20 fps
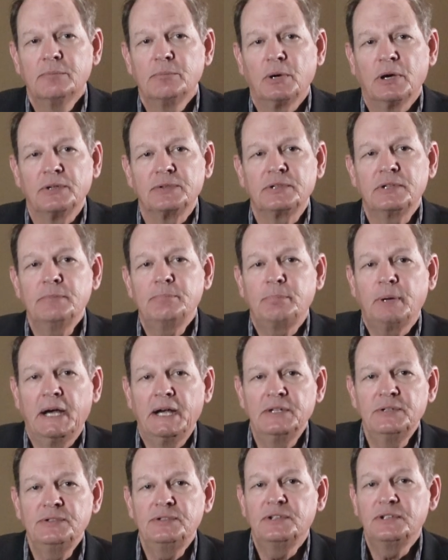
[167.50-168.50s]
President
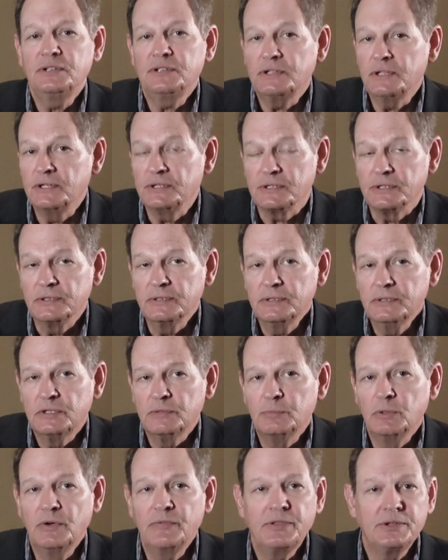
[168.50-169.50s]
Biden's decision
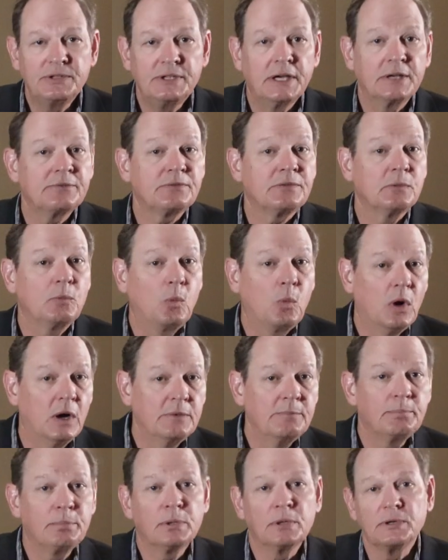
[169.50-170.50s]
to move the debt from
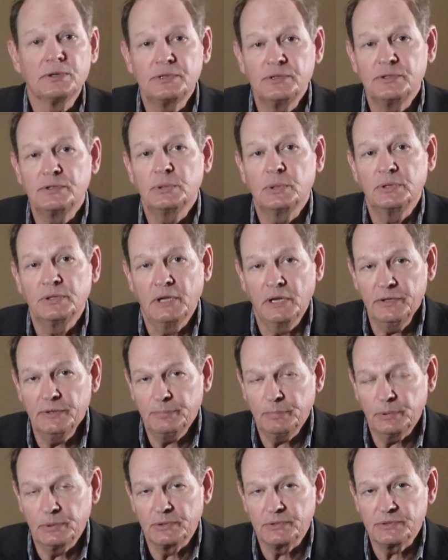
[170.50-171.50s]
one person to another
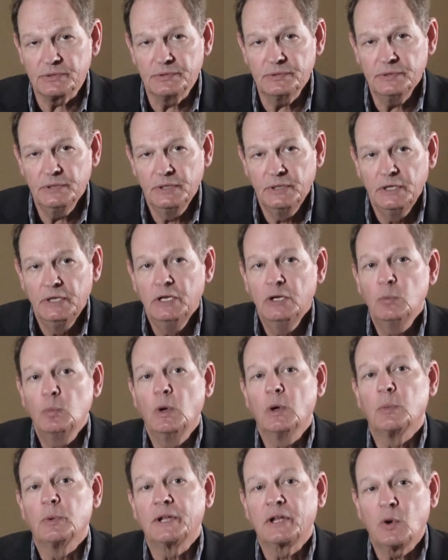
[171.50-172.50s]
person
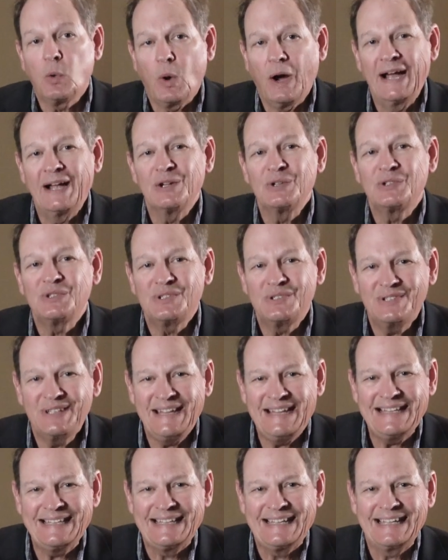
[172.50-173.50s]
will require
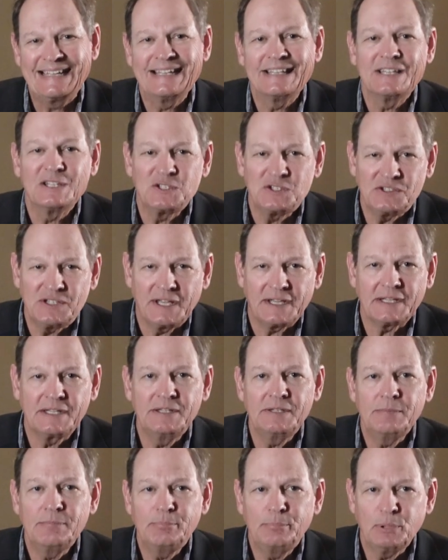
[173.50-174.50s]
stealing the
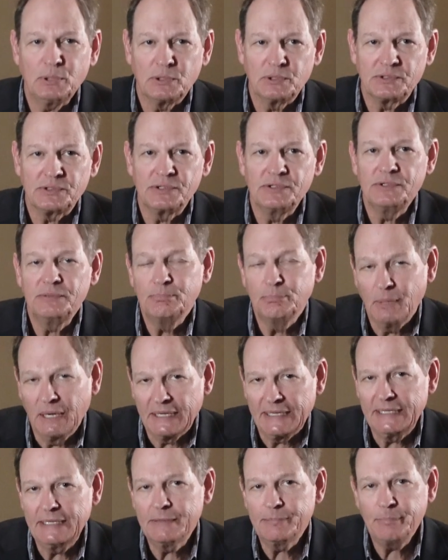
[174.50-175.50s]
second person's
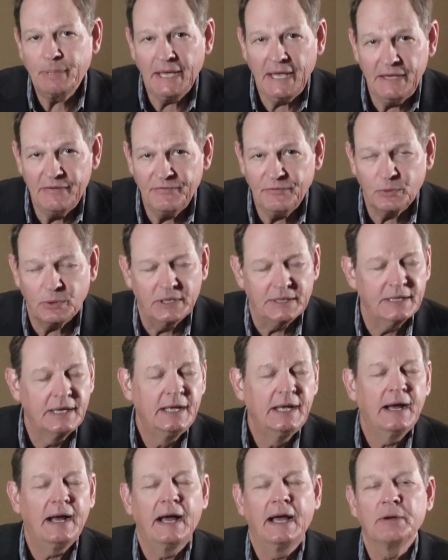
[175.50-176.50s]
money to pay for it.
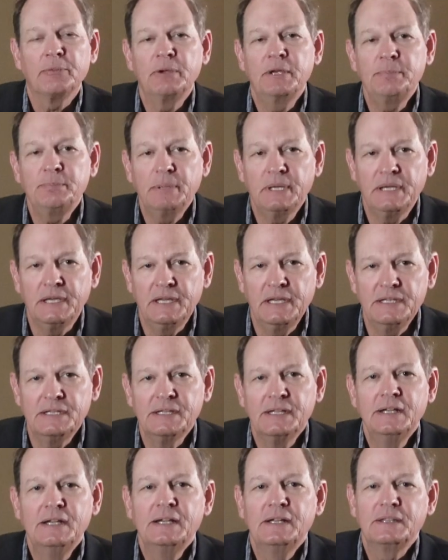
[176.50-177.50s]
I
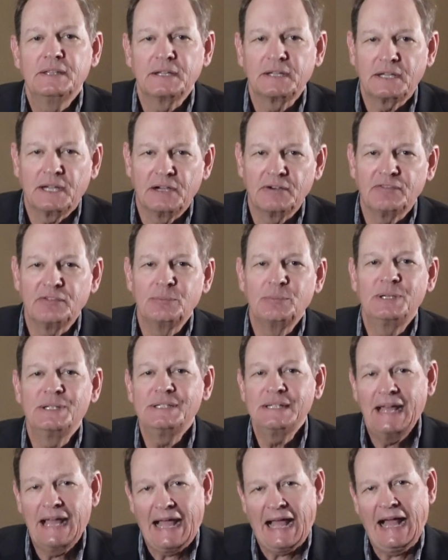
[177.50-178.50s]
repeat, the
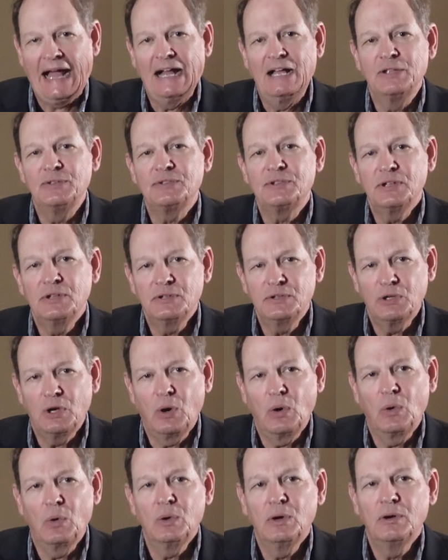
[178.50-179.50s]
government has
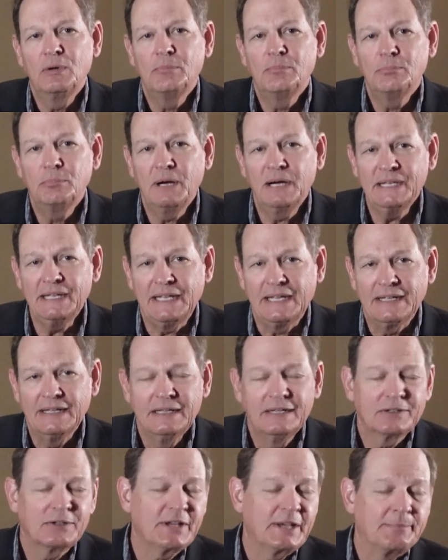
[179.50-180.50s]
no money.
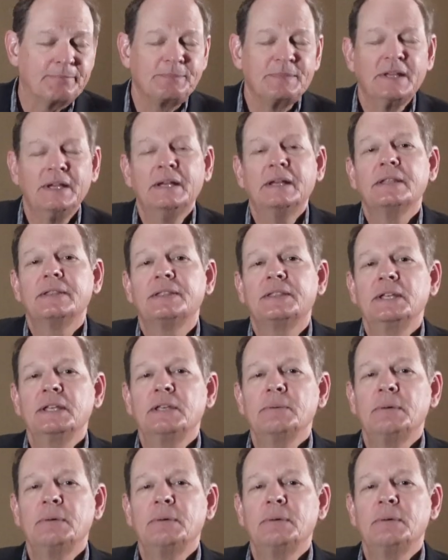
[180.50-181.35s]
Okay, think